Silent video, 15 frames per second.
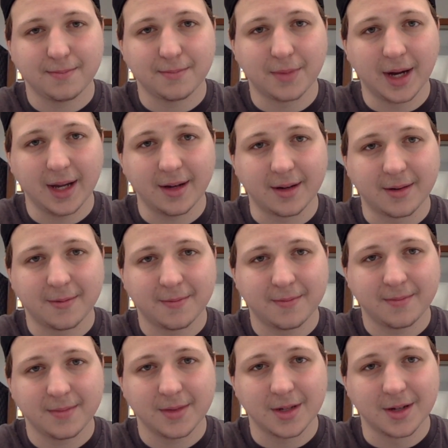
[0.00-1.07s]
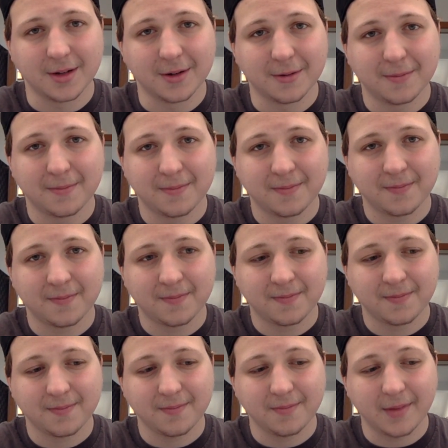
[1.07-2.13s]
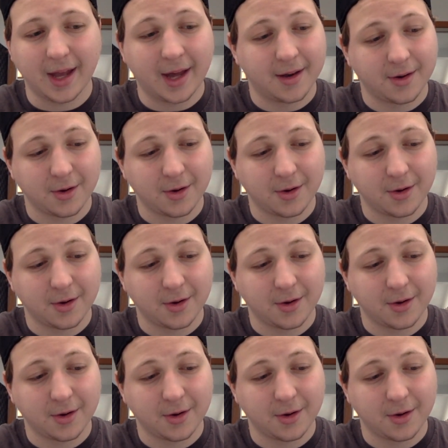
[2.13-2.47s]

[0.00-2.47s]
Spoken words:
planned to do. And